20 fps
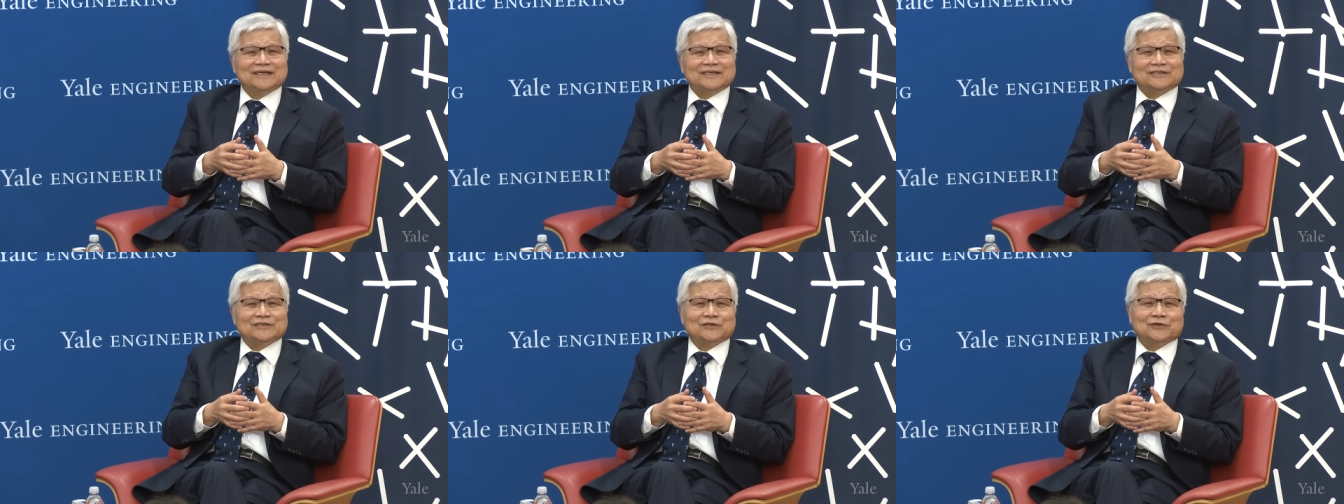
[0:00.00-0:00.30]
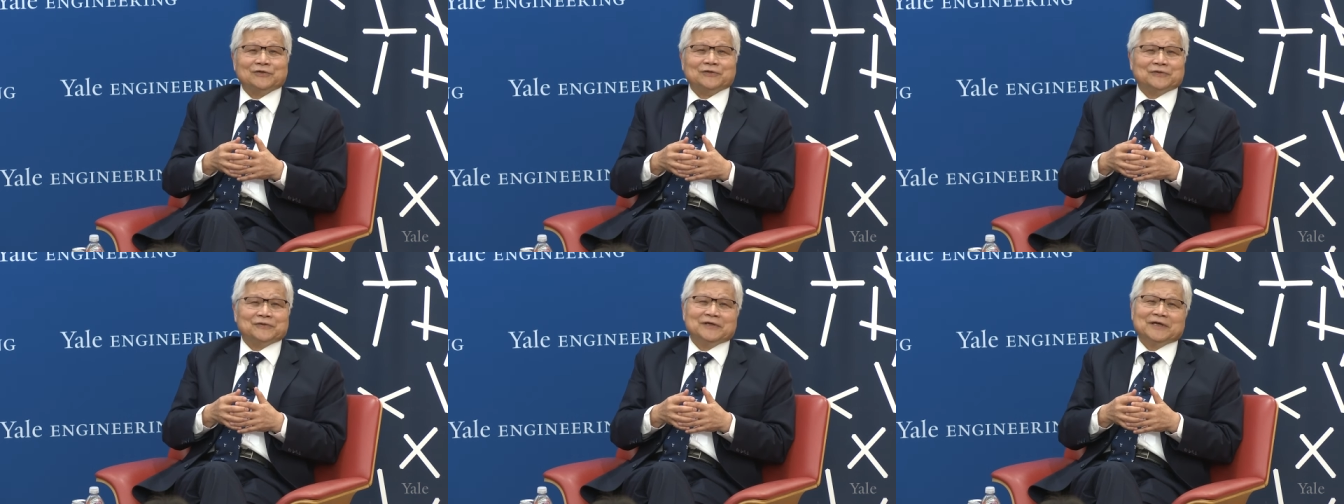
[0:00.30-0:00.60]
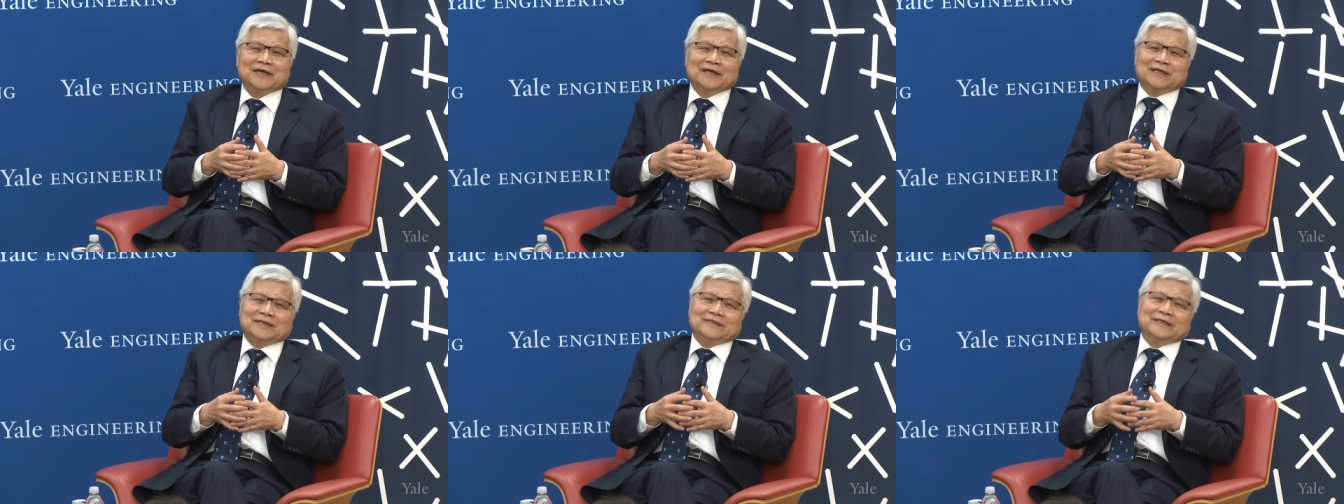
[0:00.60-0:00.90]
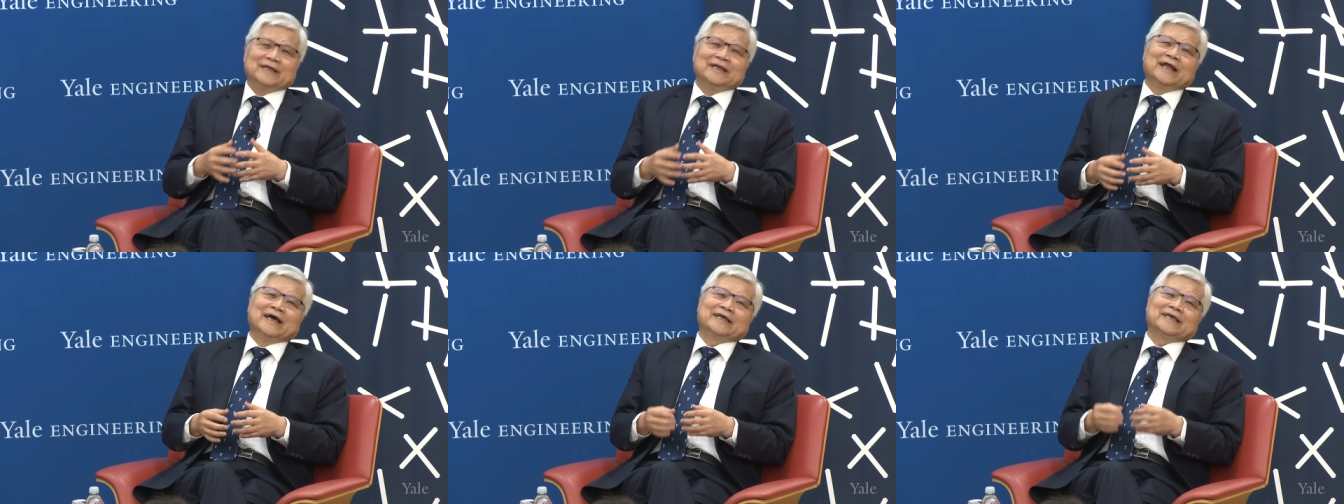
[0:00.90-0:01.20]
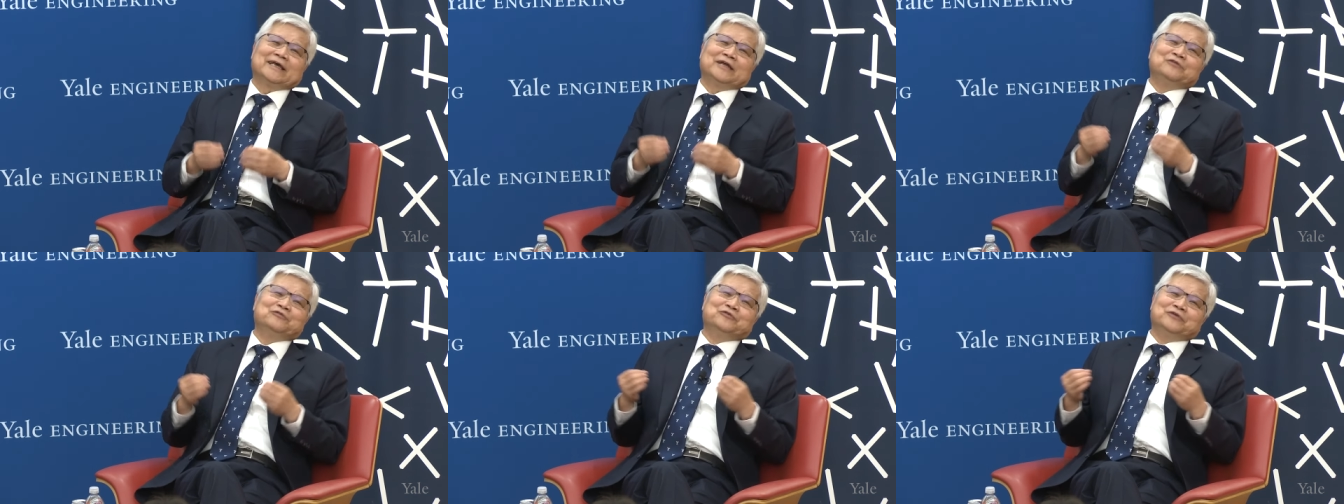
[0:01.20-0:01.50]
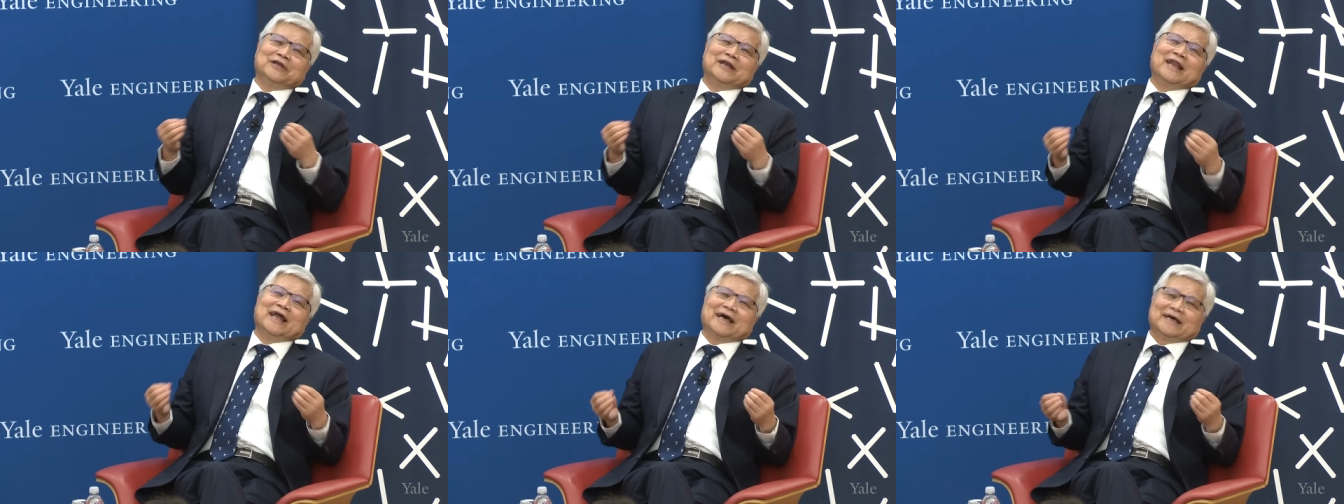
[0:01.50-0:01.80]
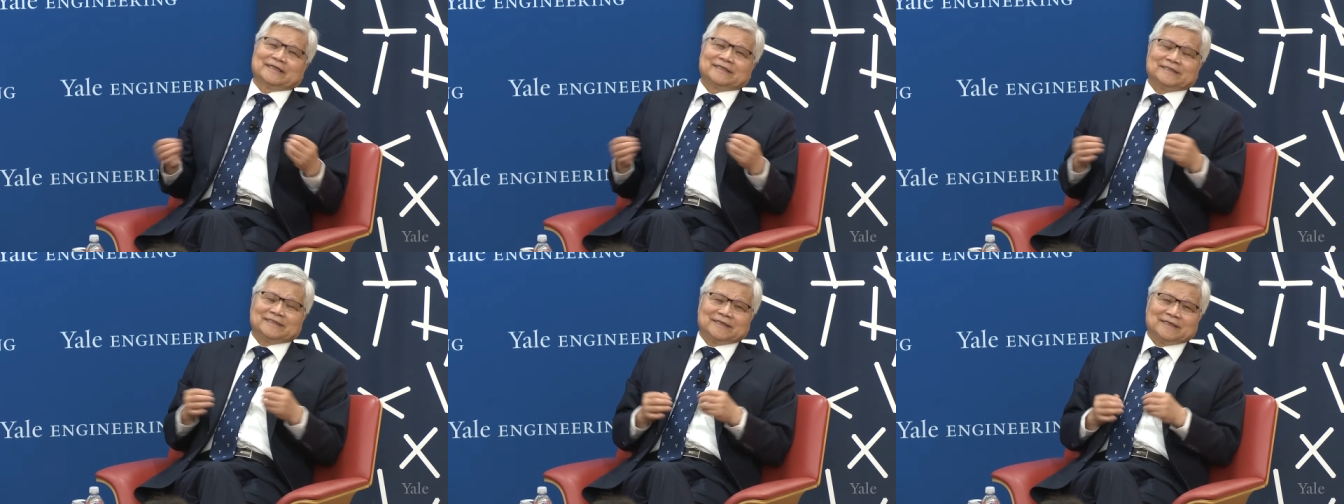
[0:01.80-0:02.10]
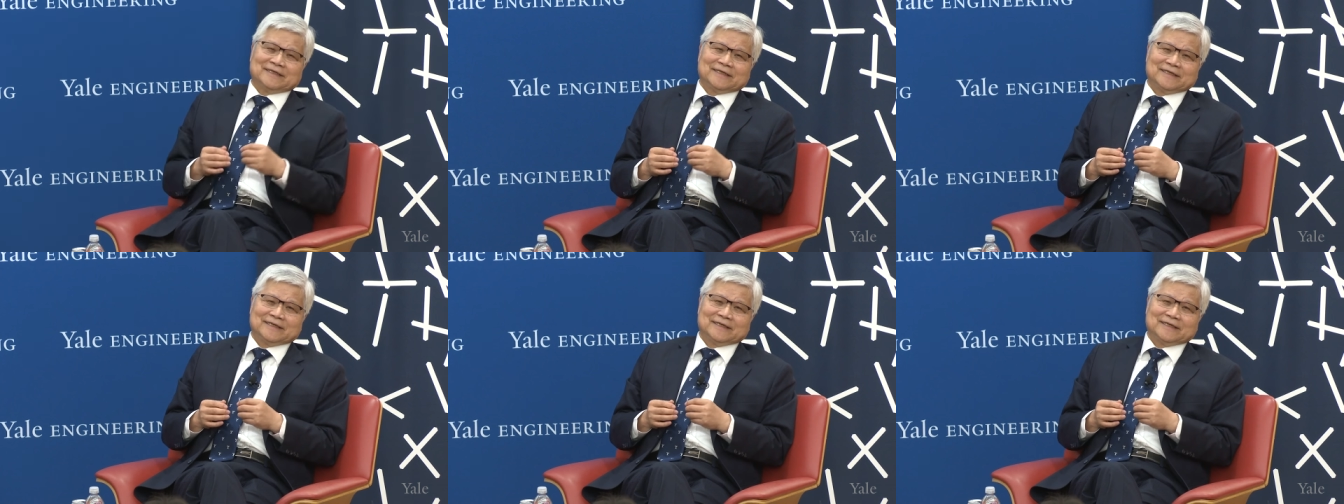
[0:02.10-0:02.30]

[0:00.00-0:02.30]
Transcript: so then I can relax.